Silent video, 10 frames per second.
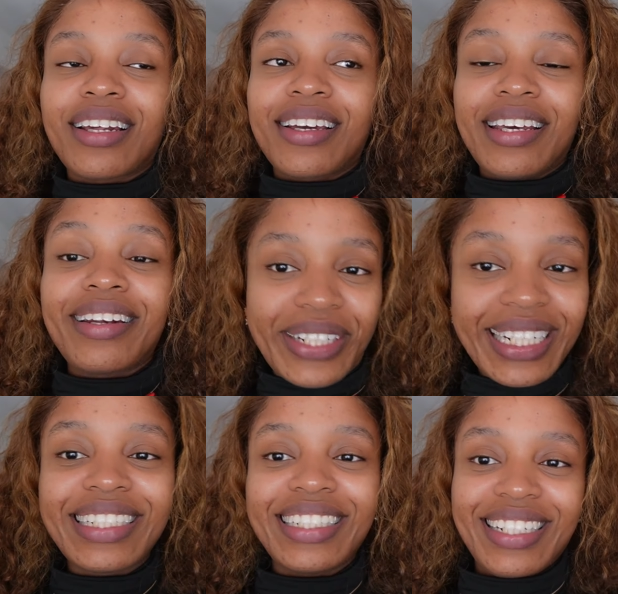Like, I
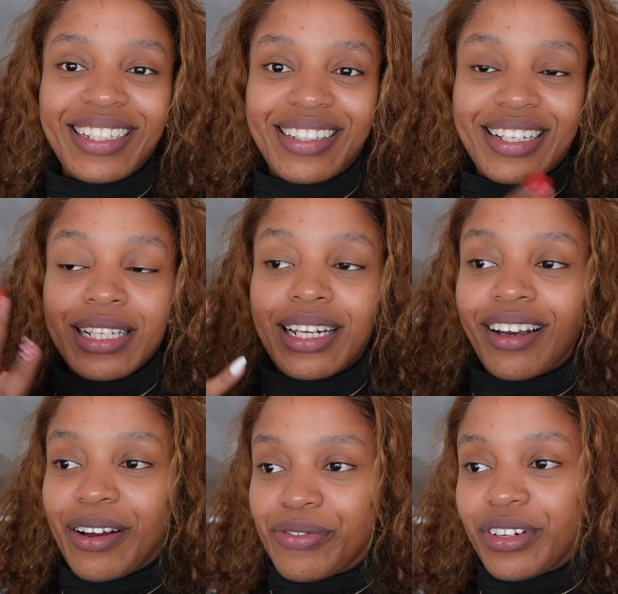really needed this, like,
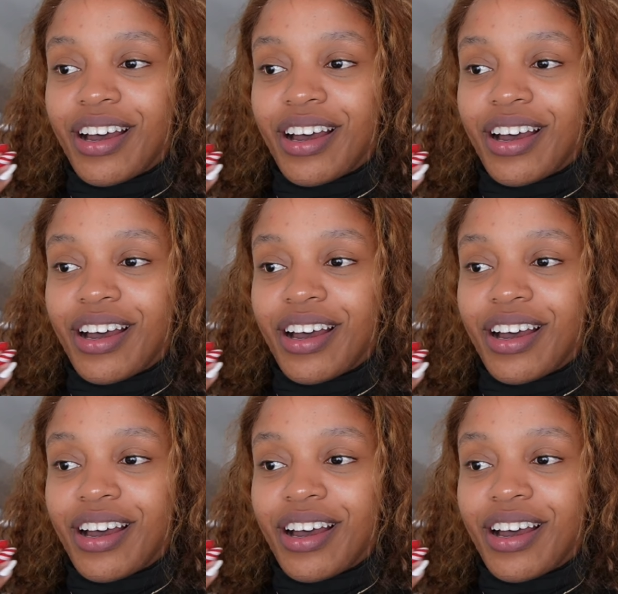after